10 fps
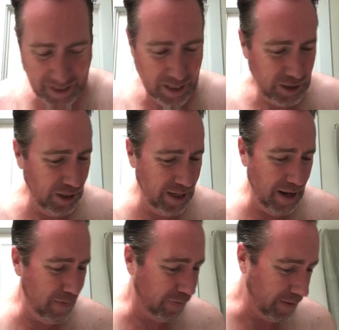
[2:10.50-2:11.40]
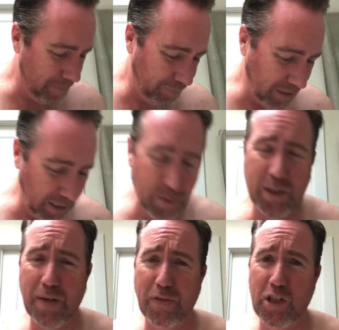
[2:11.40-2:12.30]
Good enough, close
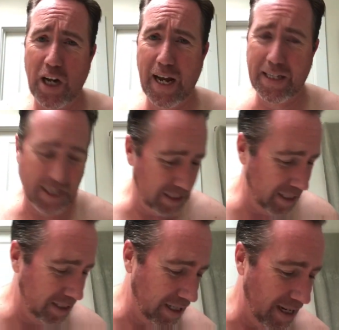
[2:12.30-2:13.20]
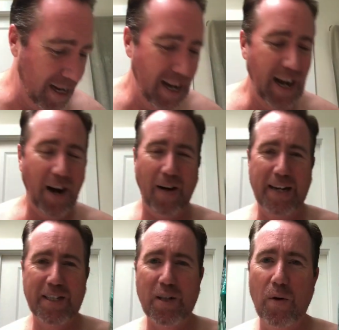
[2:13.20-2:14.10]
enough for jazz, as they say. All
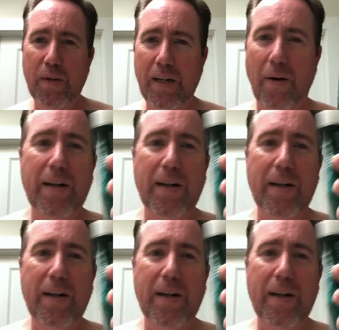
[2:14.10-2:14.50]
right, so, you know, I